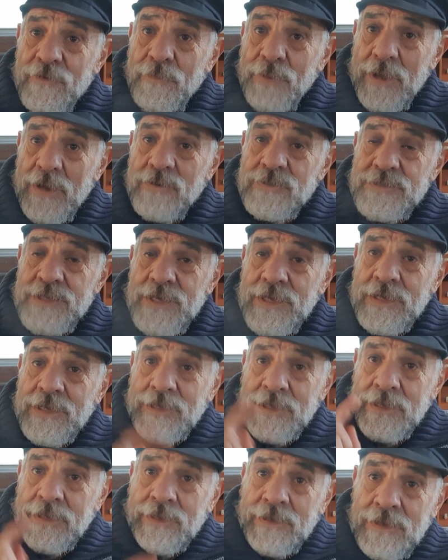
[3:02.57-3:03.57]
about.
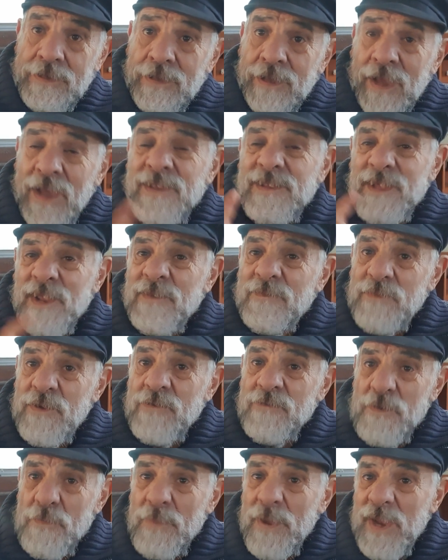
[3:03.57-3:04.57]
I've done a few
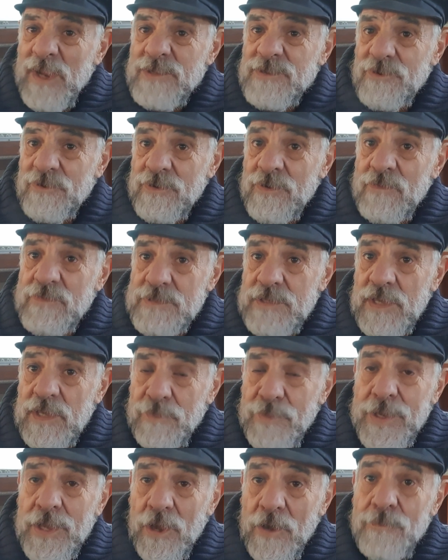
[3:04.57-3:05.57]
repairs on it, obviously
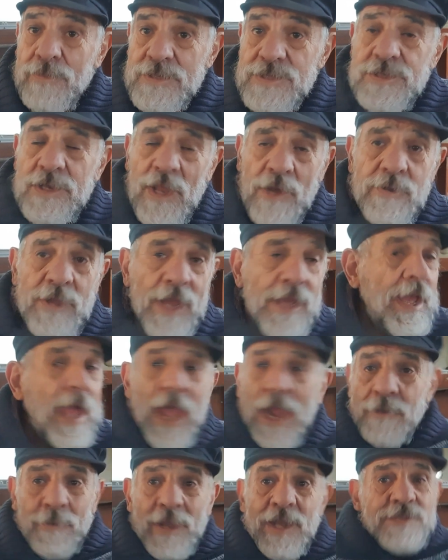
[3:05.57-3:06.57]
keep it going, but it's still okay.
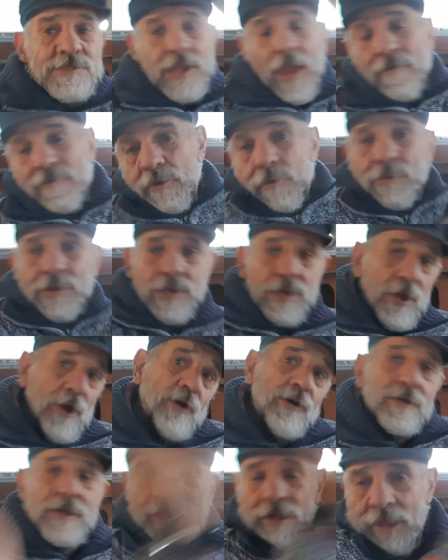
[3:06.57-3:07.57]
Anyway, let's carry on with the
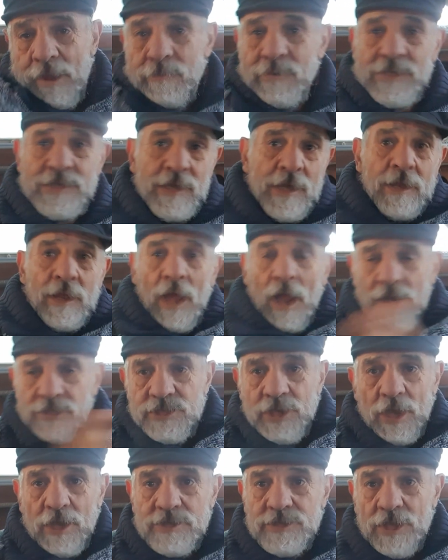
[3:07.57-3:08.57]
curtain, and I'll
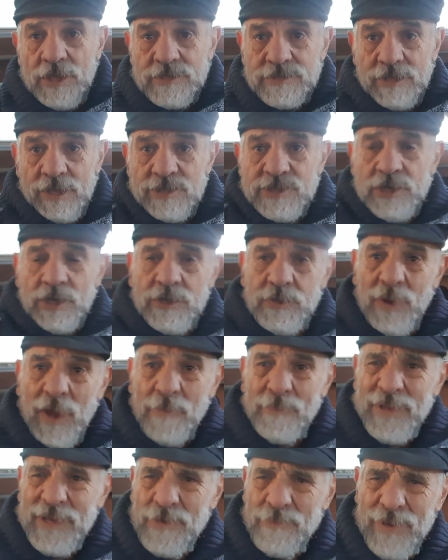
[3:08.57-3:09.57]
show you
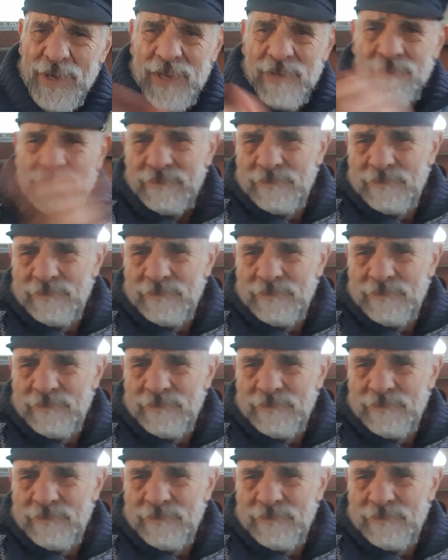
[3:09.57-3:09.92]
up in a minute.